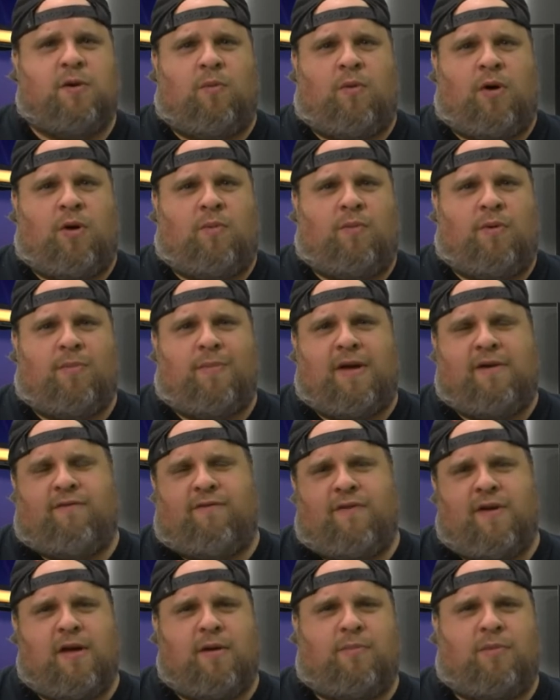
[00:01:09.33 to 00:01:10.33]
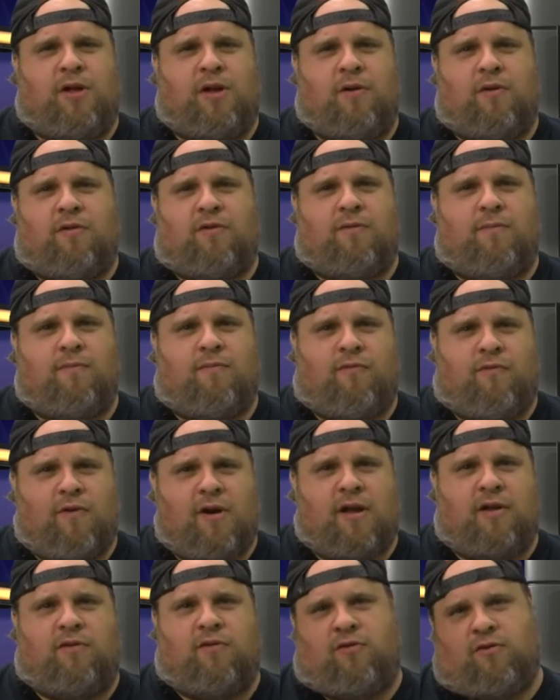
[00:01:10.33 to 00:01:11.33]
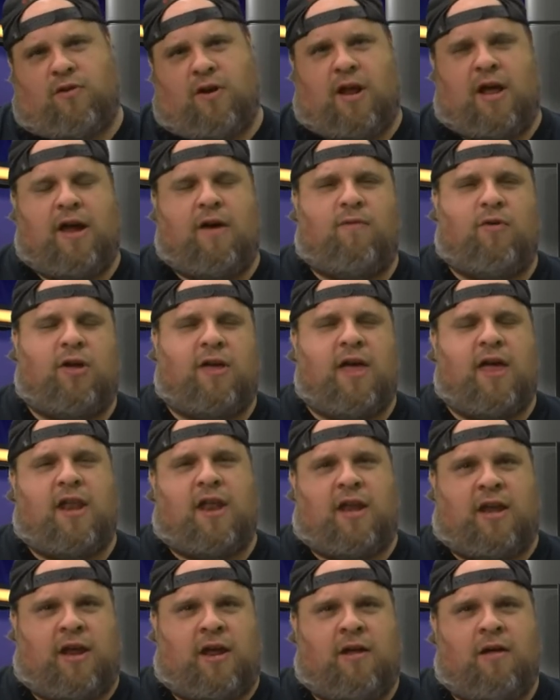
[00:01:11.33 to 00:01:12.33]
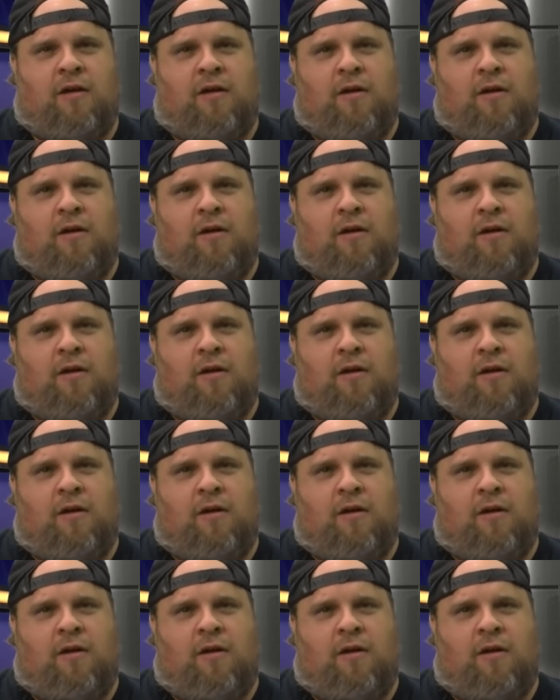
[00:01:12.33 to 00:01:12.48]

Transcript: one with my family or some friends, should I ever get any?